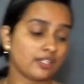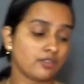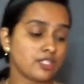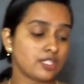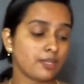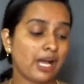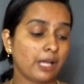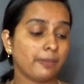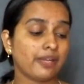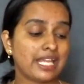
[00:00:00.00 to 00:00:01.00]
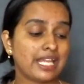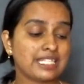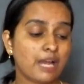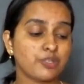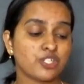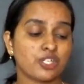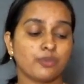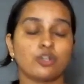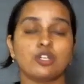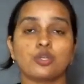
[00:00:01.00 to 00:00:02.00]
that is, the Barbar established the
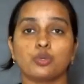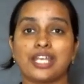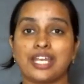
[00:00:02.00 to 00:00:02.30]
Mughal rule